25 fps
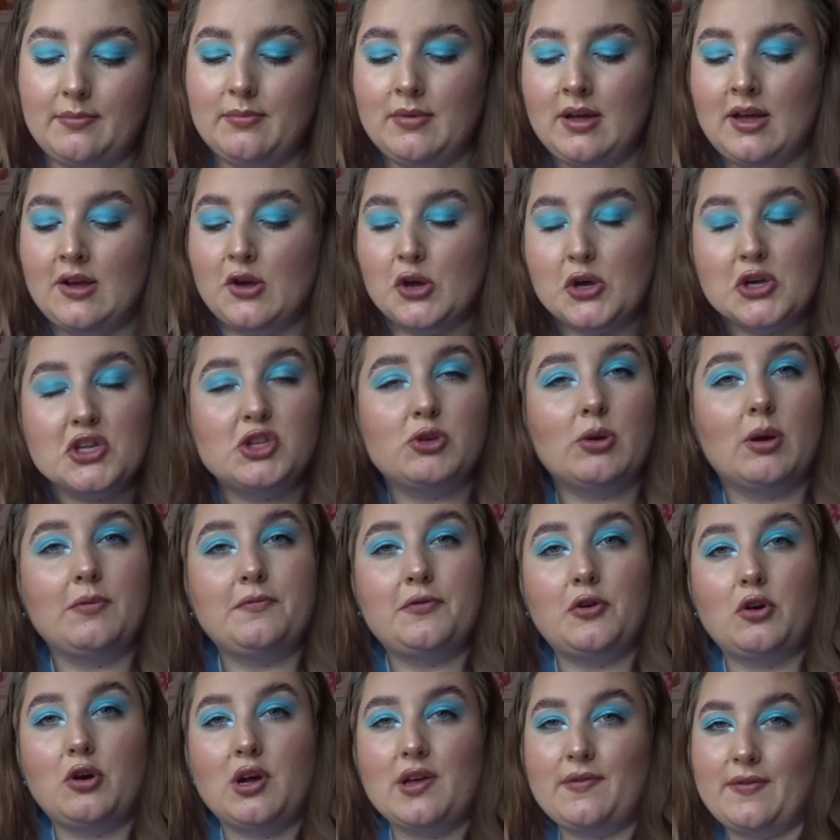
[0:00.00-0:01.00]
So I
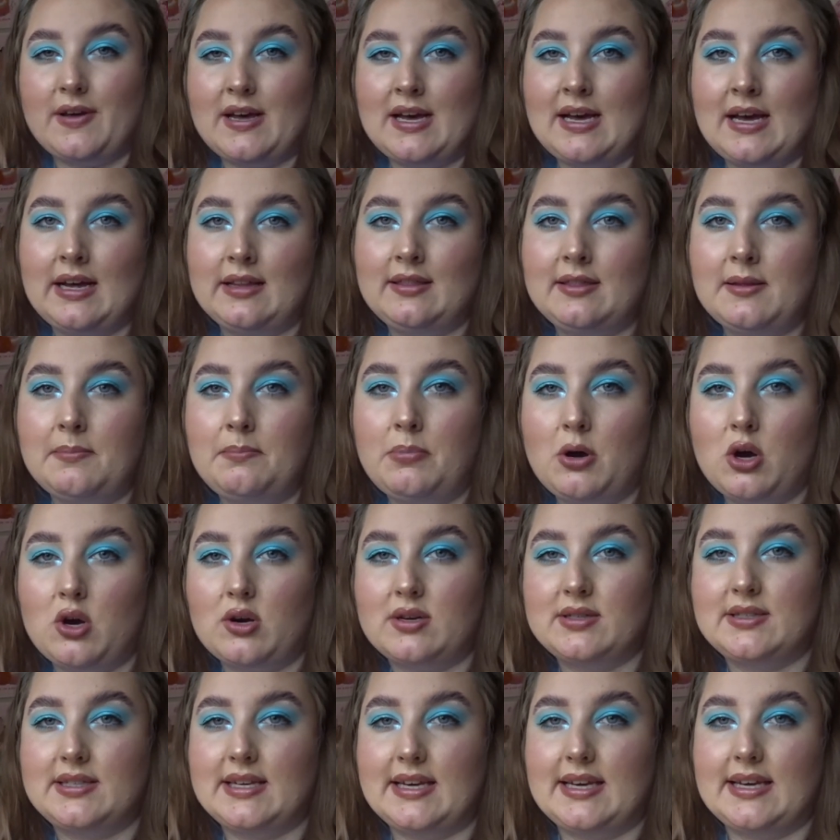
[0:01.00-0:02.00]
thought if I had the
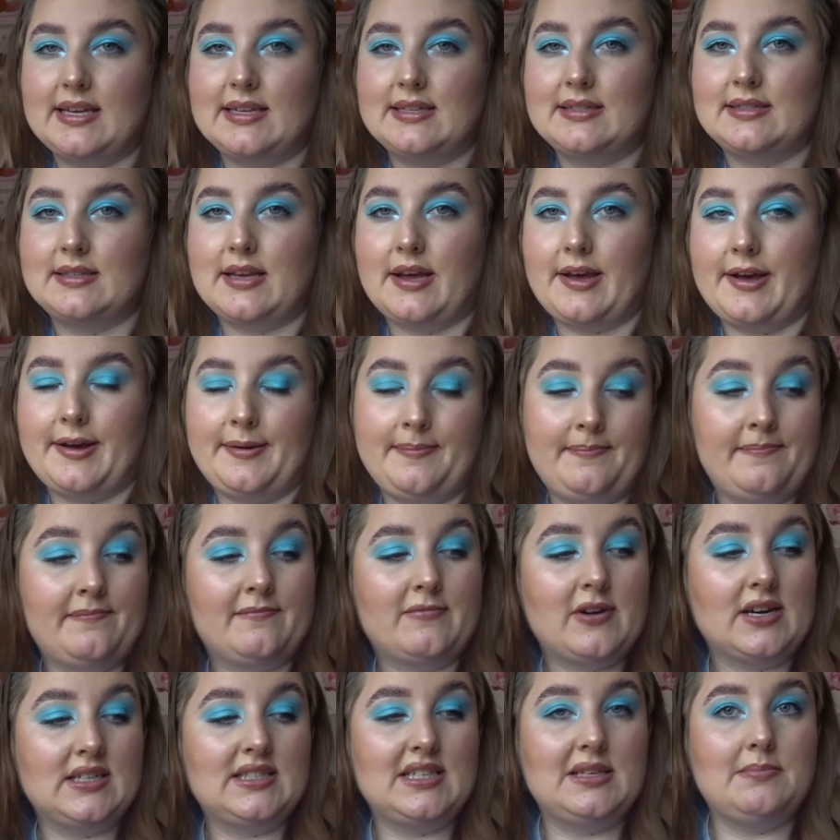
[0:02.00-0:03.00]
boxes
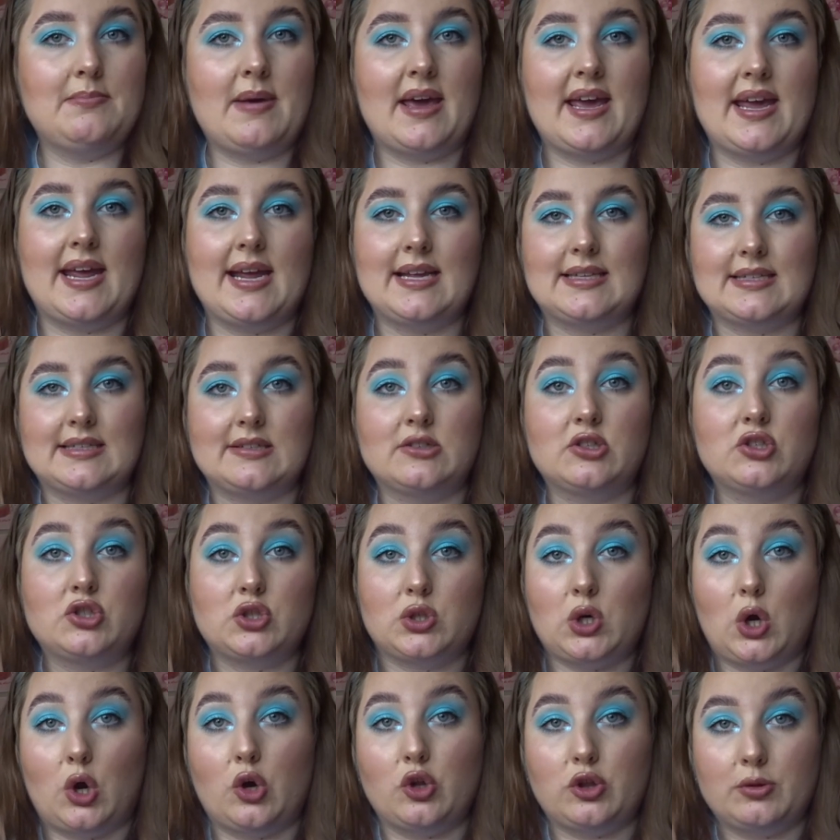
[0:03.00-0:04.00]
ready made and
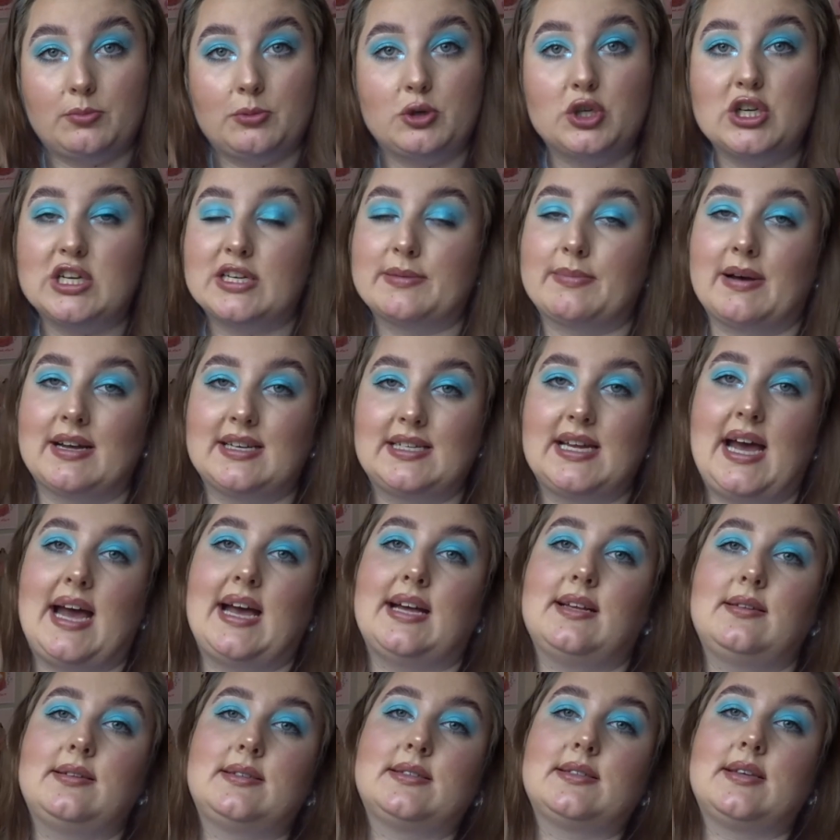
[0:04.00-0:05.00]
stored them under my
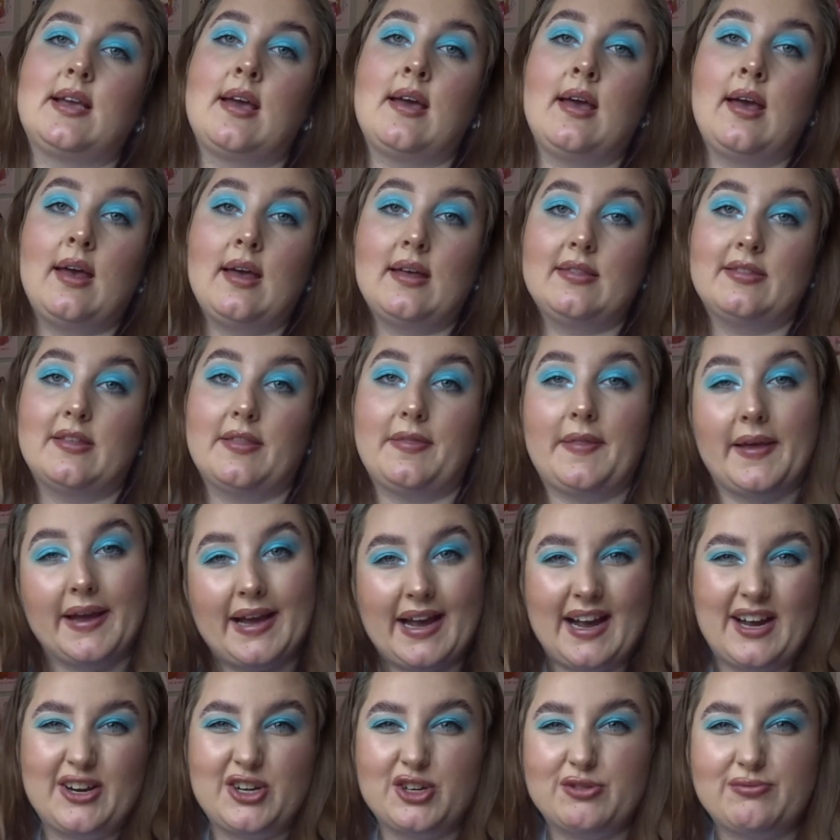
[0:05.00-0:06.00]
desk, then they're
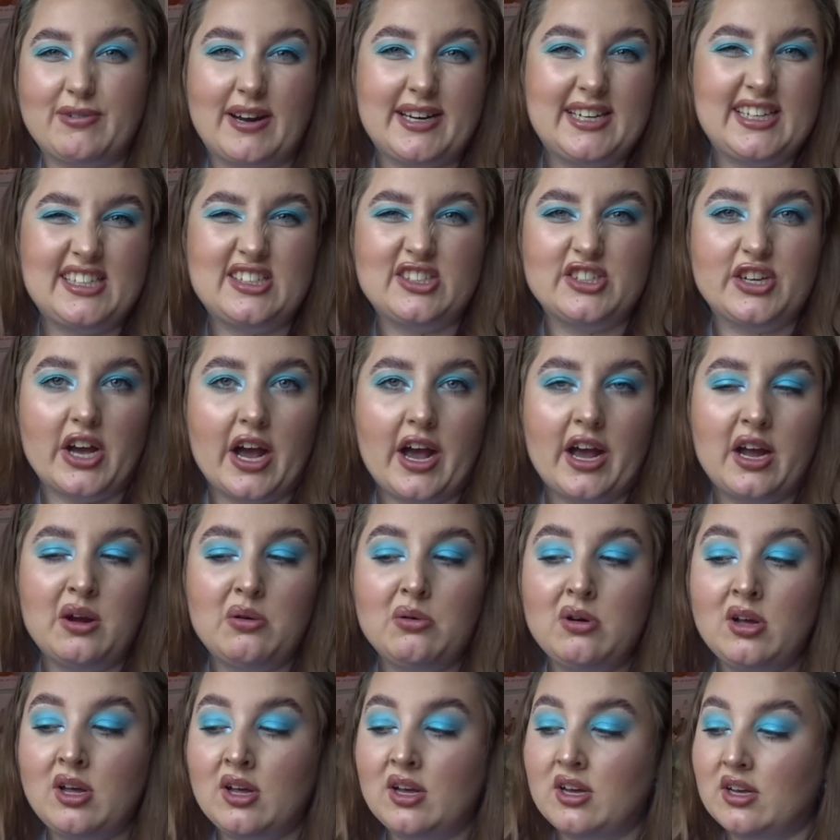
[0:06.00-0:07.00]
kind of ready to
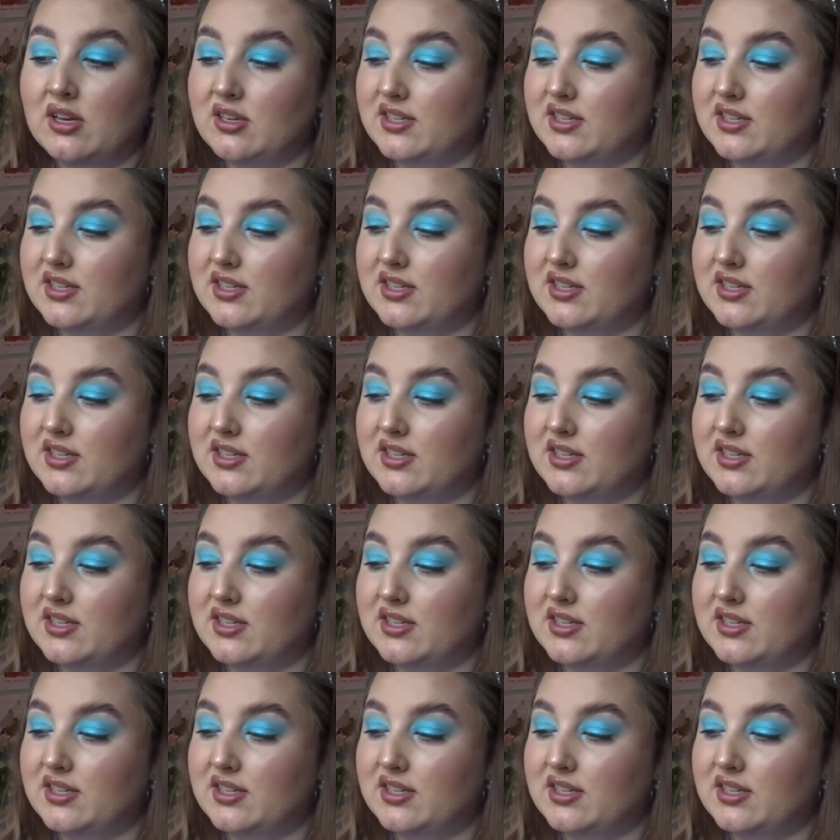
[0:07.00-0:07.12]
go.